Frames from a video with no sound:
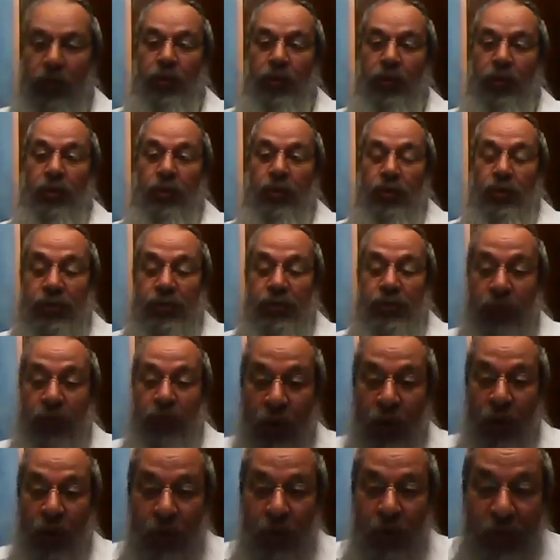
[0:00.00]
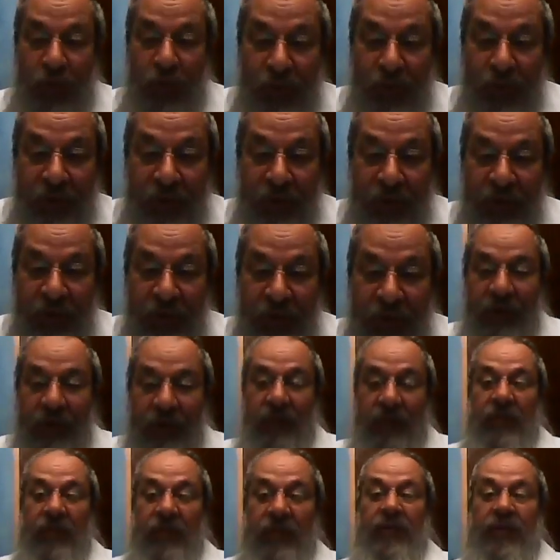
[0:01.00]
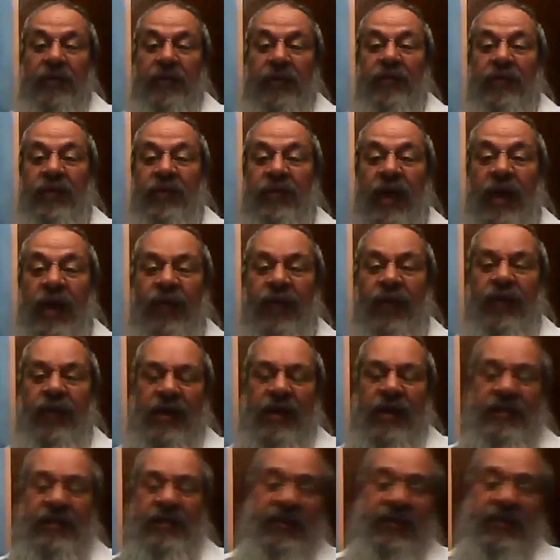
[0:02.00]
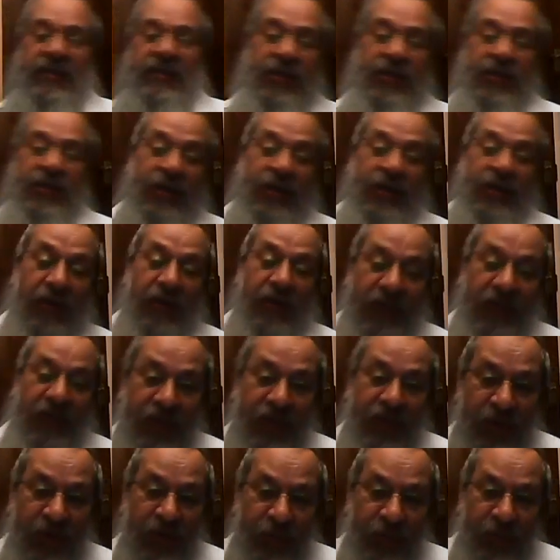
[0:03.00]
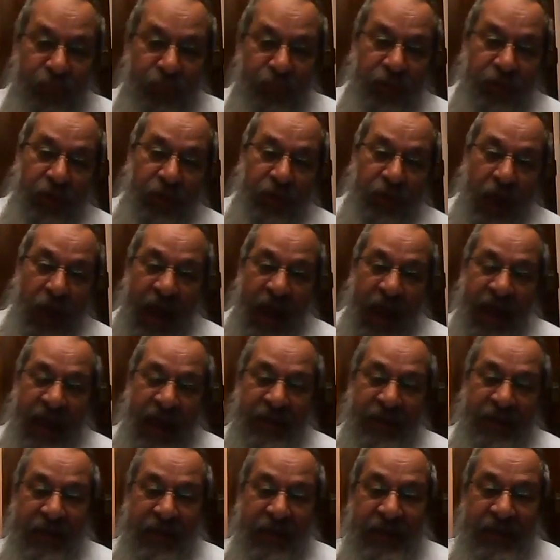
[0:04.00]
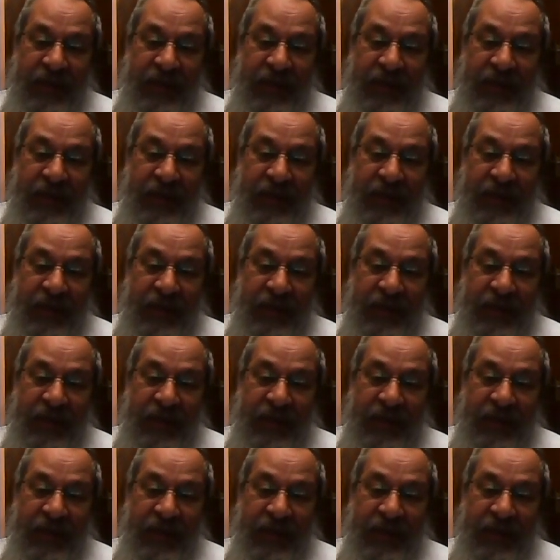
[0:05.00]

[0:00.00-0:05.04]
So the other Hasidic leader had his